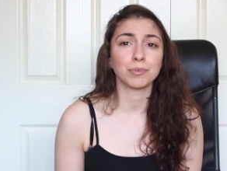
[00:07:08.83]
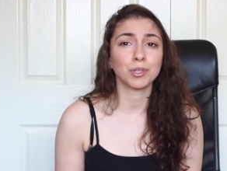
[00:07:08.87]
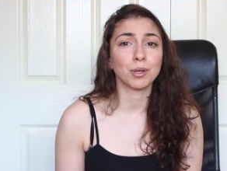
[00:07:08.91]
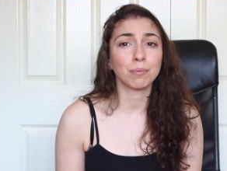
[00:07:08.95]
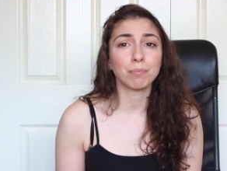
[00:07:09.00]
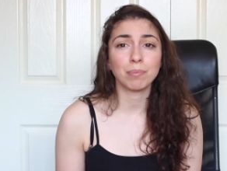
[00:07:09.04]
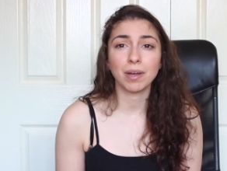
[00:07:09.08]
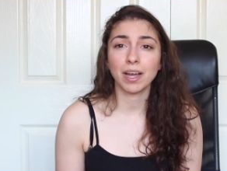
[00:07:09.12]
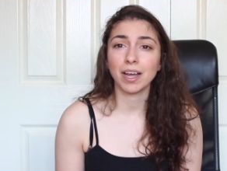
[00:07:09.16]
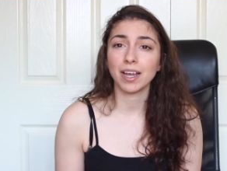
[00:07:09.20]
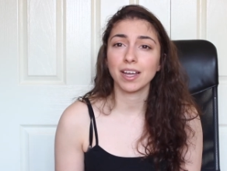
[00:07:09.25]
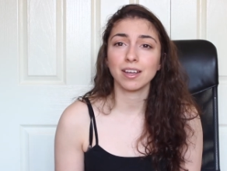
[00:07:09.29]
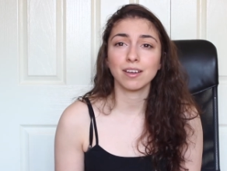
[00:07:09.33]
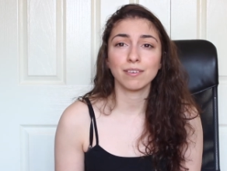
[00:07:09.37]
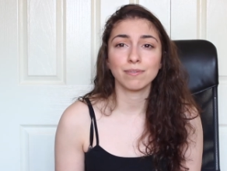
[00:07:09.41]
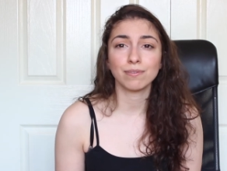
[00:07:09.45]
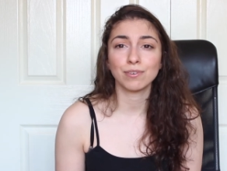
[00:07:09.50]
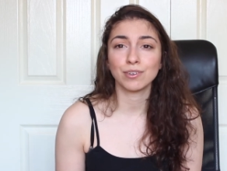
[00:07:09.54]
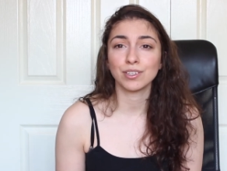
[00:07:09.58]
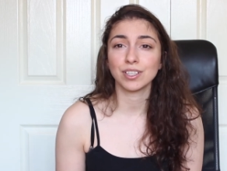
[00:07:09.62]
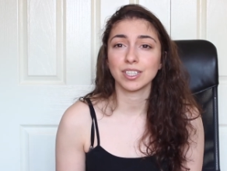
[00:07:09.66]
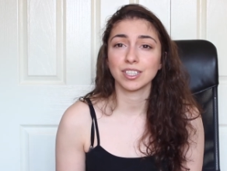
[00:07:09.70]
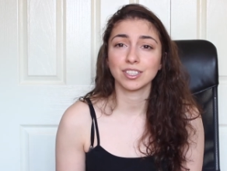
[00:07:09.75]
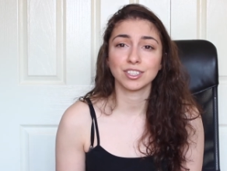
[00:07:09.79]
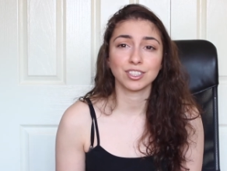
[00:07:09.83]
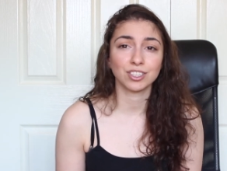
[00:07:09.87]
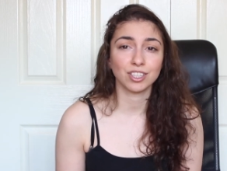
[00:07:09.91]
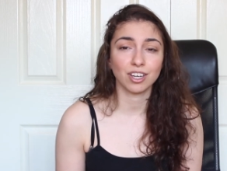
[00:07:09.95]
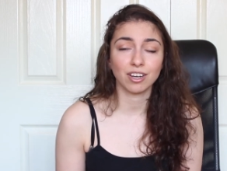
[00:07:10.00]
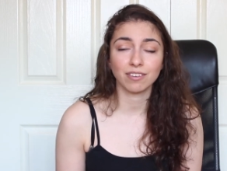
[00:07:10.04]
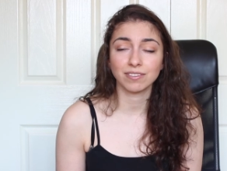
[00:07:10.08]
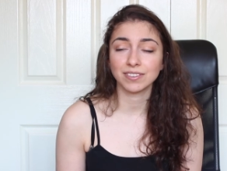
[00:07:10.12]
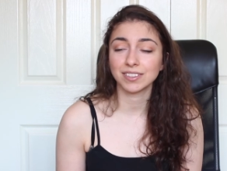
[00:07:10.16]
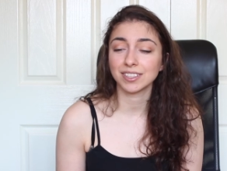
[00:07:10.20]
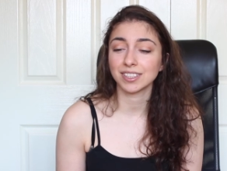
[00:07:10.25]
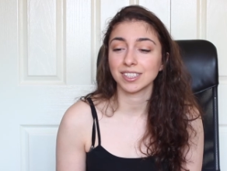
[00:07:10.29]
You're paying for their
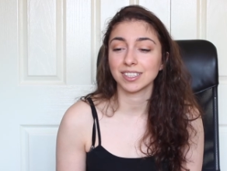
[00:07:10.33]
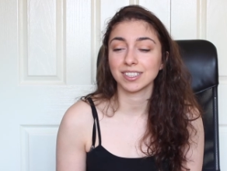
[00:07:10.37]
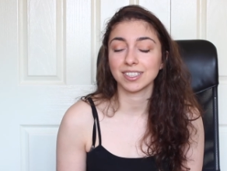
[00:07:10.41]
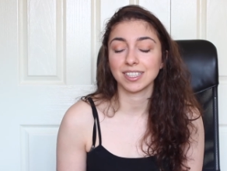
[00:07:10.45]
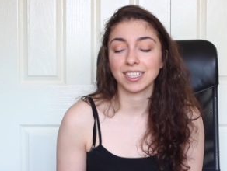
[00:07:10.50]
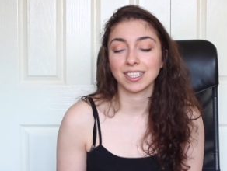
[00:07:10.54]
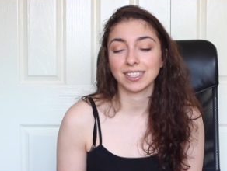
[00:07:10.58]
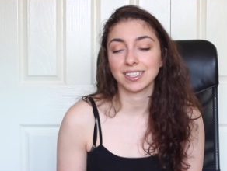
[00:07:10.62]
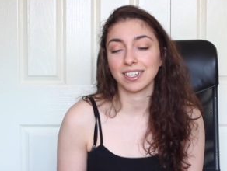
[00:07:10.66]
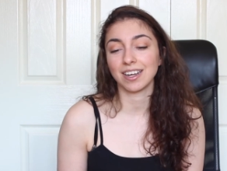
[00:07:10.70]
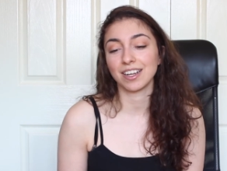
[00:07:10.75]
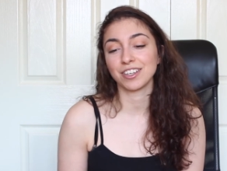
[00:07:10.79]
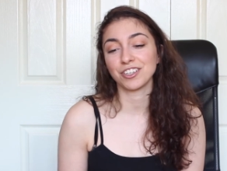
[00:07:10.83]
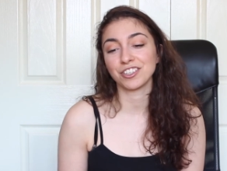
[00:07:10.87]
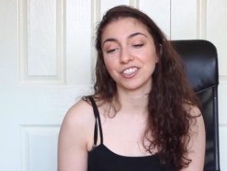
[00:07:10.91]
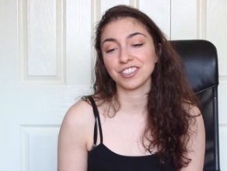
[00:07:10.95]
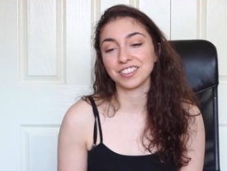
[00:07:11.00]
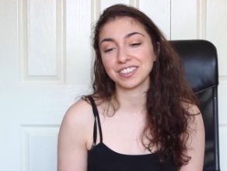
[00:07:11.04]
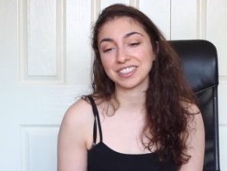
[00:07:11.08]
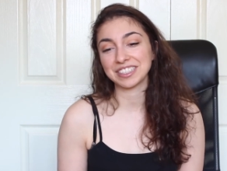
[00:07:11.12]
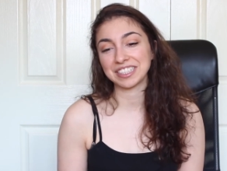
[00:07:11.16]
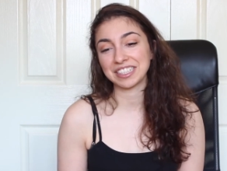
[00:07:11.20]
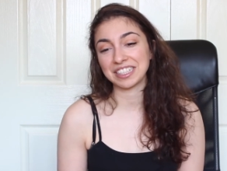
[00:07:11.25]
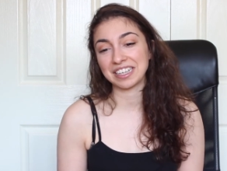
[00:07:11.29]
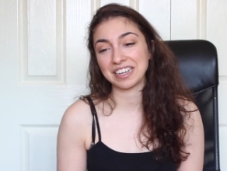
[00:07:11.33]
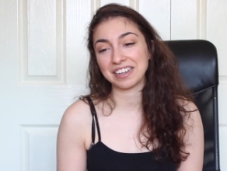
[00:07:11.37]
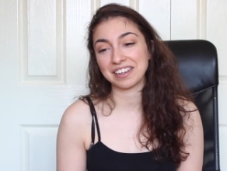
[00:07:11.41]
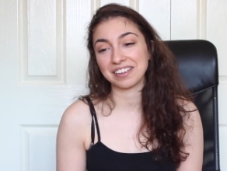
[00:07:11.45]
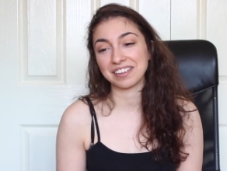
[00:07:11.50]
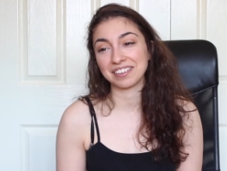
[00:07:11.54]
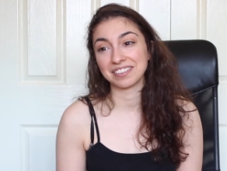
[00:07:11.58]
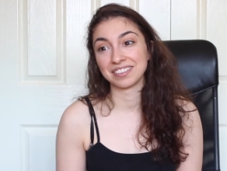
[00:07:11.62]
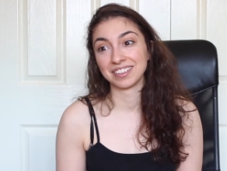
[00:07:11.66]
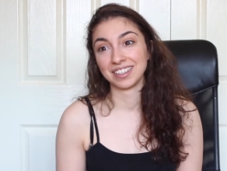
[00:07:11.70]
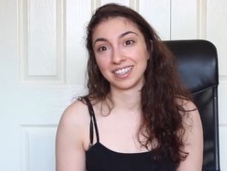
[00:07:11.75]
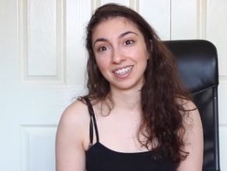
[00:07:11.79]
services. Like, I don't see
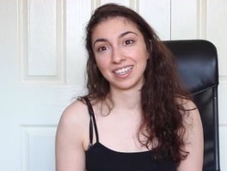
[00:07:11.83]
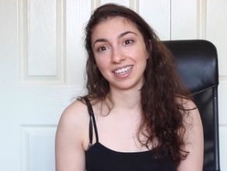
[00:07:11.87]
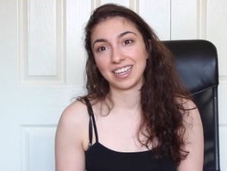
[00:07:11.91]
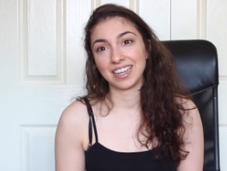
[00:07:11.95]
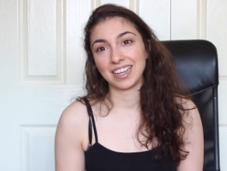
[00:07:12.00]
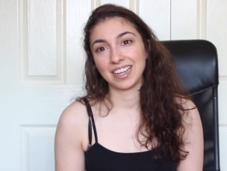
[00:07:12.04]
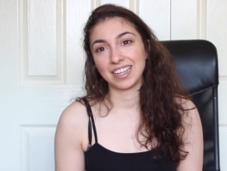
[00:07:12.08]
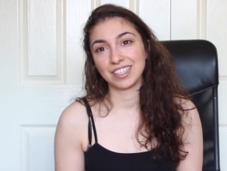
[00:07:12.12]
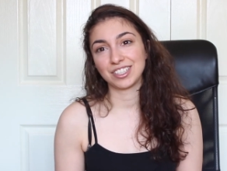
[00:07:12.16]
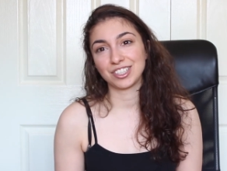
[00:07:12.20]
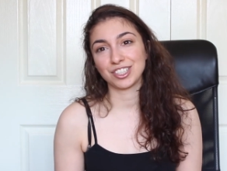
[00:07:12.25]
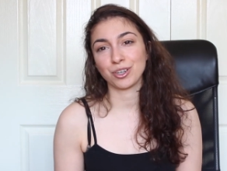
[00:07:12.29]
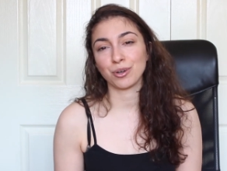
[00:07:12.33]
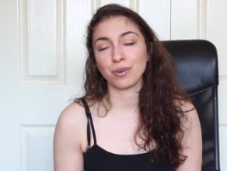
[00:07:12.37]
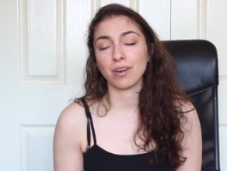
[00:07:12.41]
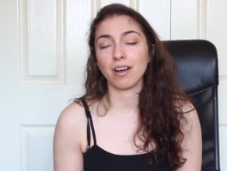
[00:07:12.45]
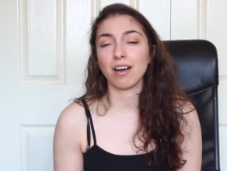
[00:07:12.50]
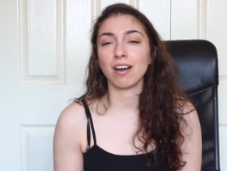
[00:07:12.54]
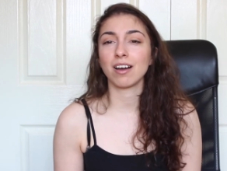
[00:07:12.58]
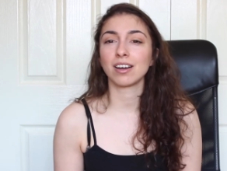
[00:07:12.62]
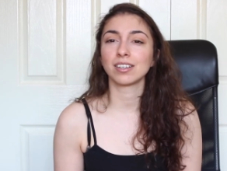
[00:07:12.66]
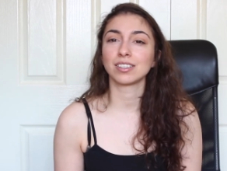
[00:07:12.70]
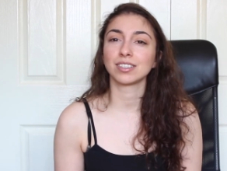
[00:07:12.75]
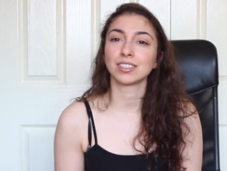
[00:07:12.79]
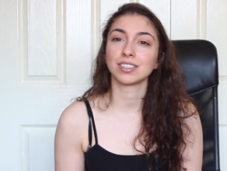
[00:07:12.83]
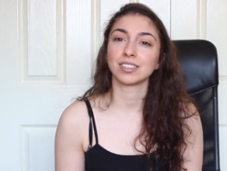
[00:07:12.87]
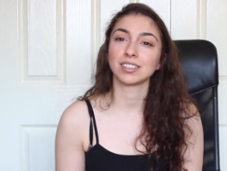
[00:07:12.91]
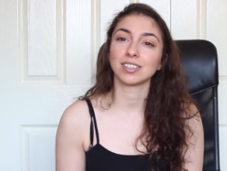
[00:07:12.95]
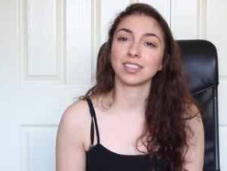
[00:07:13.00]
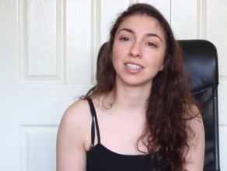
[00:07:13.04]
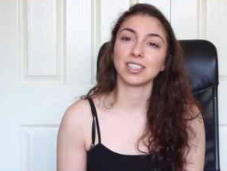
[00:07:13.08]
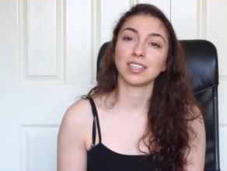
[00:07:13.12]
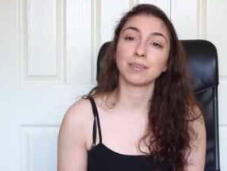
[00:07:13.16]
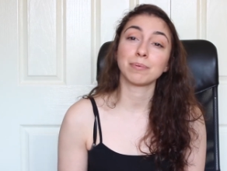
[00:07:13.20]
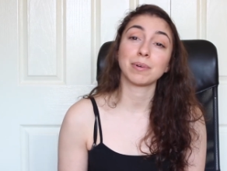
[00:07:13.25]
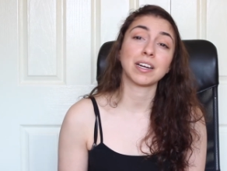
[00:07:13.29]
how it's so hard to
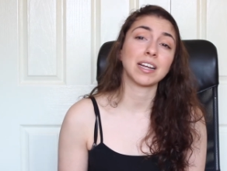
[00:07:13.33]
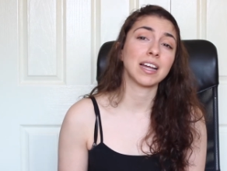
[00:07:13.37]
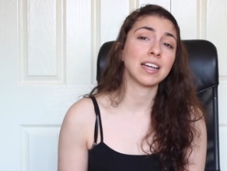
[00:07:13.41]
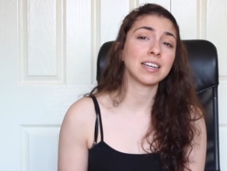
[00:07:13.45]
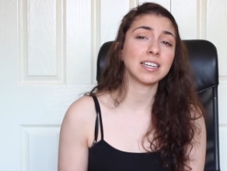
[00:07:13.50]
think about it.